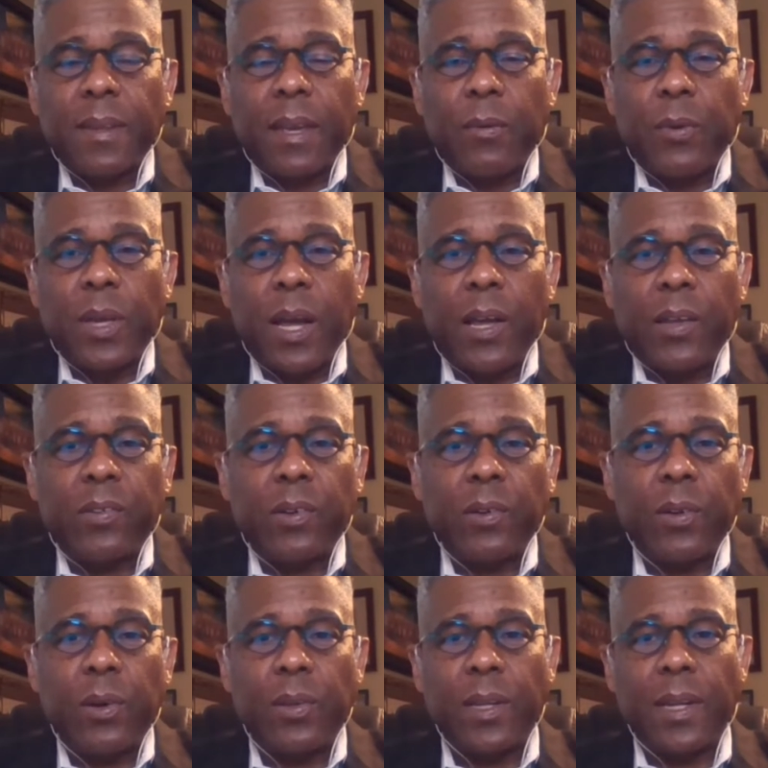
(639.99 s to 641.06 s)
And we also
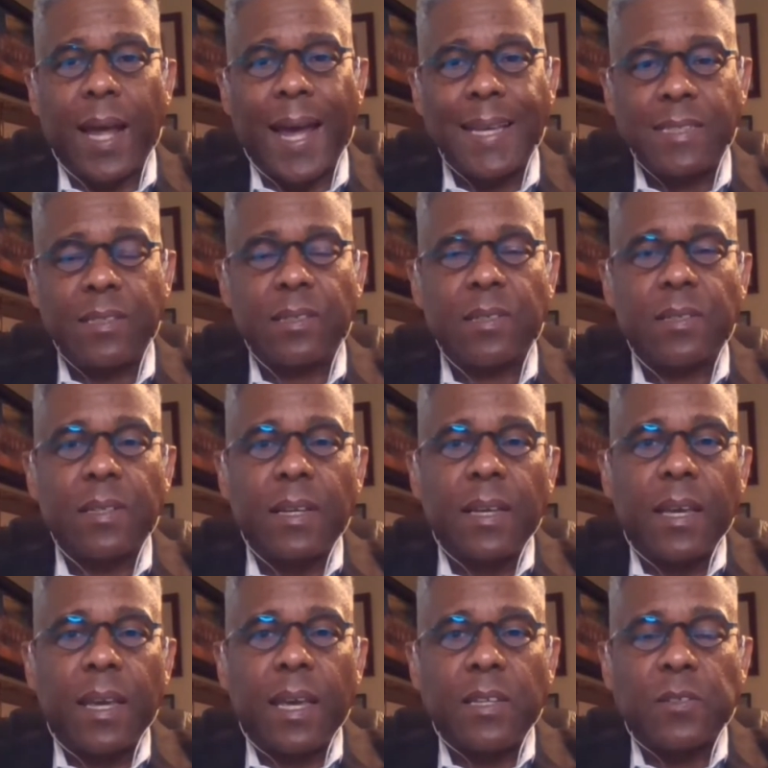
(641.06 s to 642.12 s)
know that ISIS
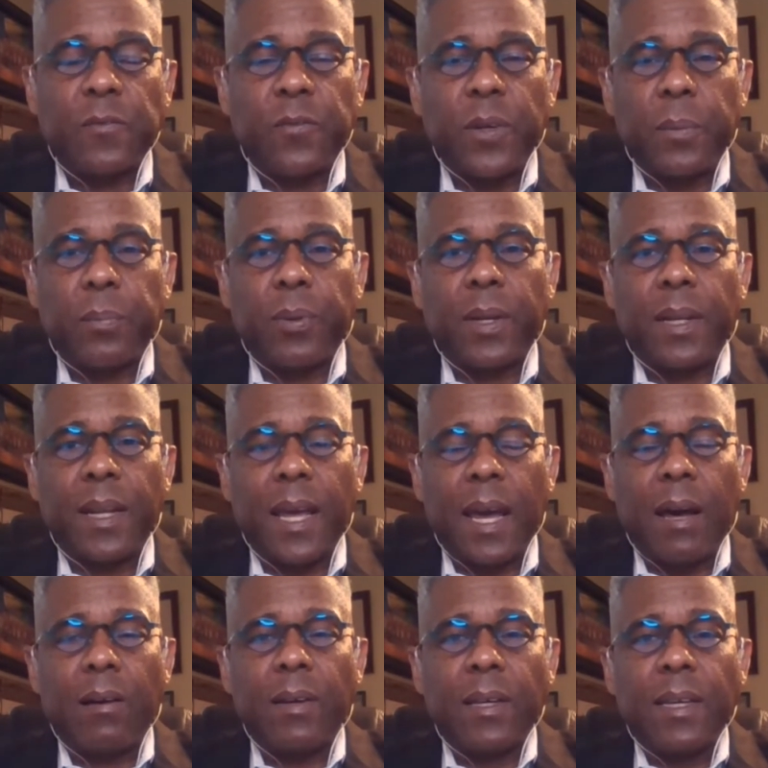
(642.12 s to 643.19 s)
has a footprint
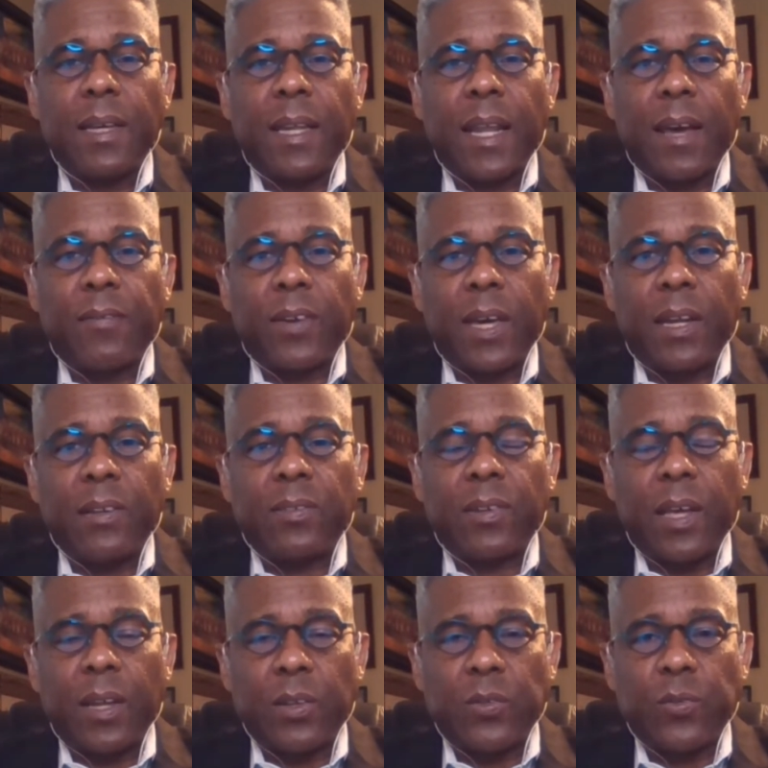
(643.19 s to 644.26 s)
now in
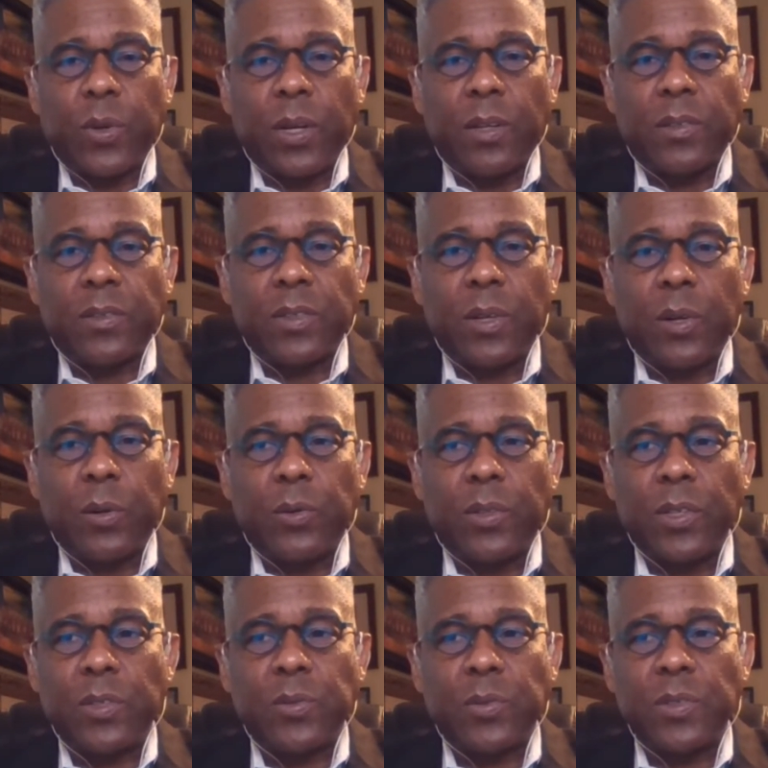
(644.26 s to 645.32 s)
Afghanistan as well. So
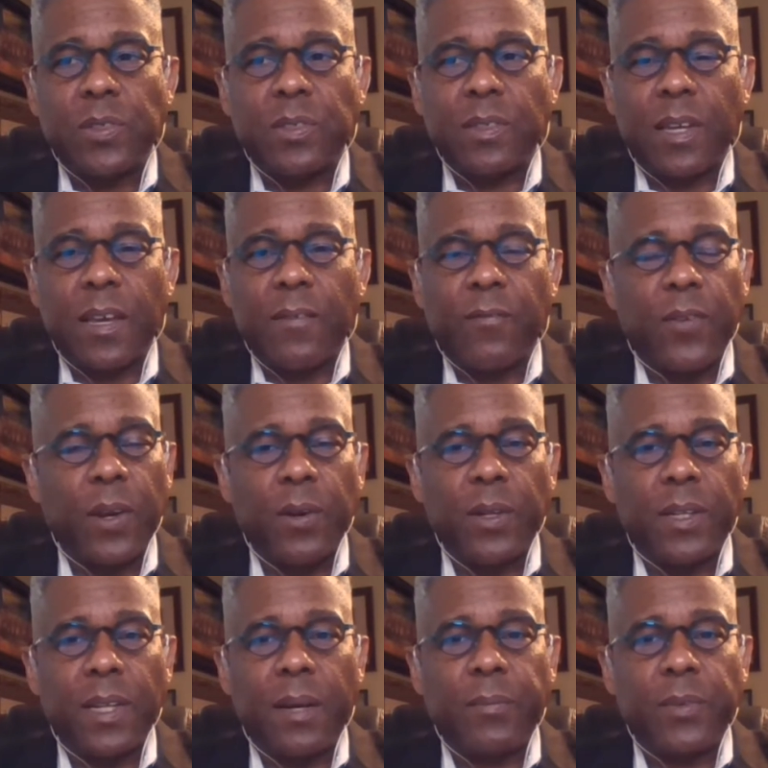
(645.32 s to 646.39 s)
this was a
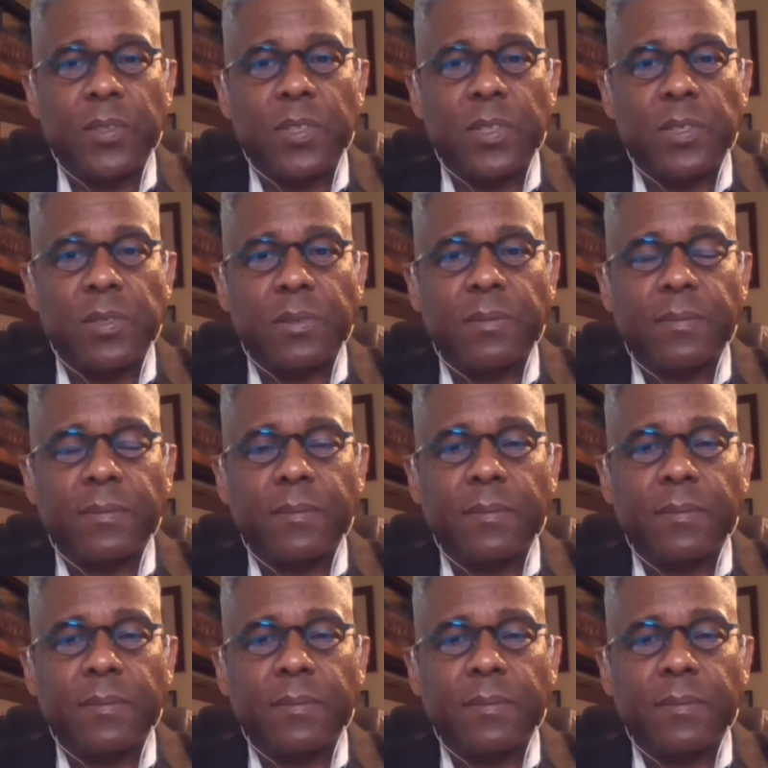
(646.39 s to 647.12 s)
very dumb decision.